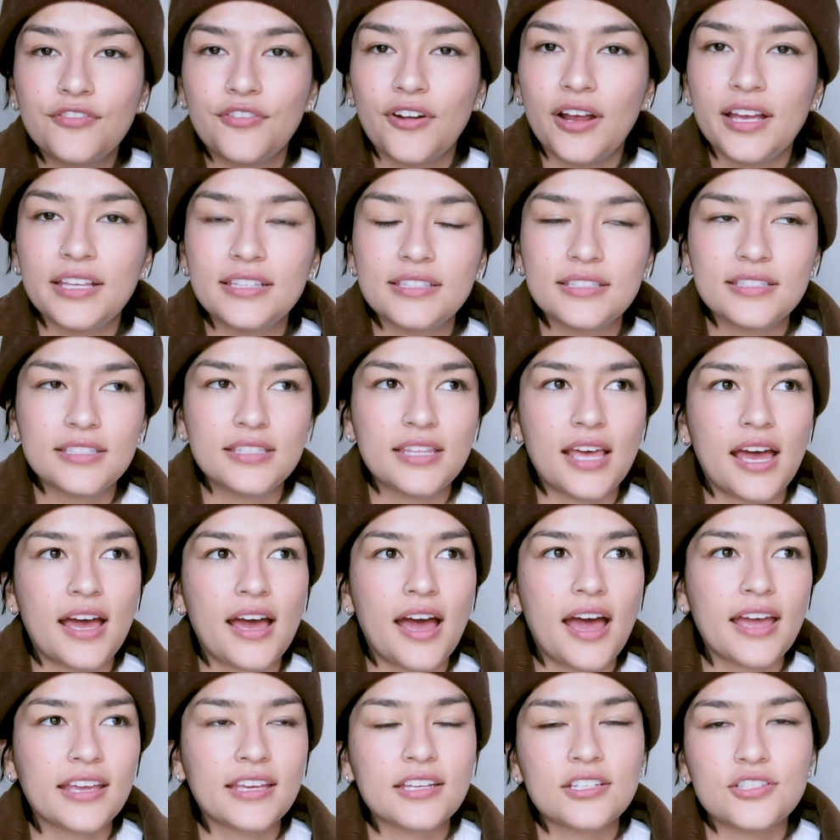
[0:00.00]
friends
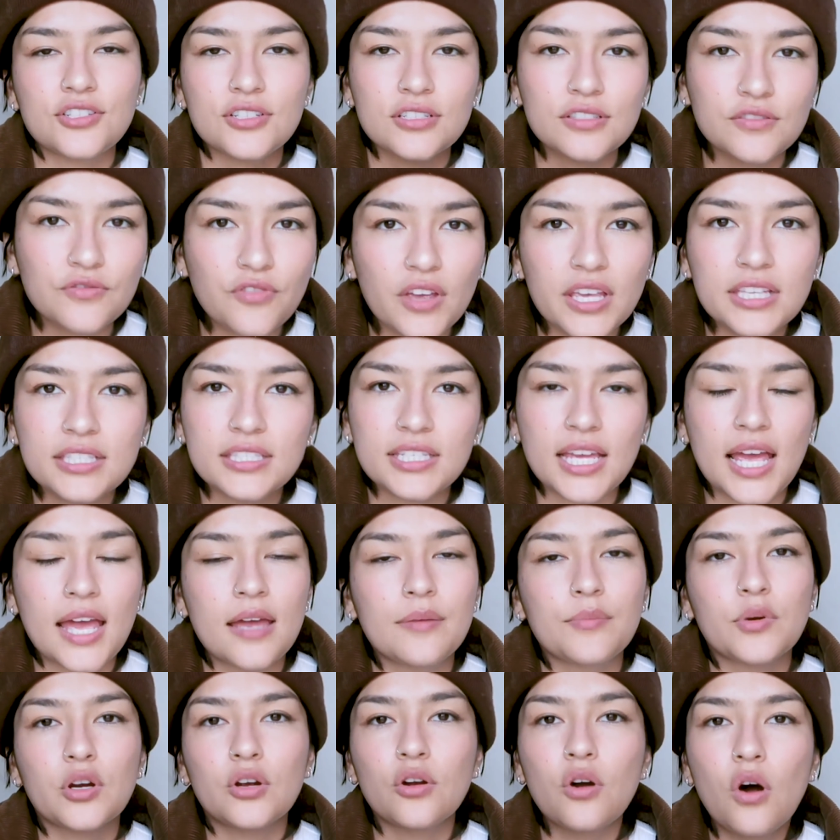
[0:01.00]
that I can just
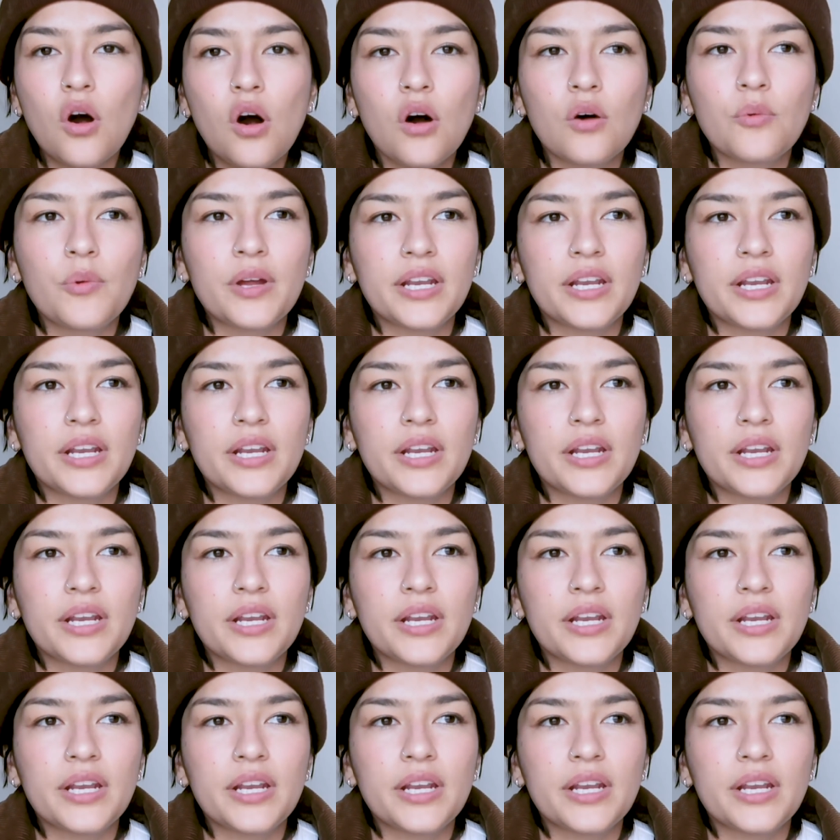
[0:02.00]
FaceTime or call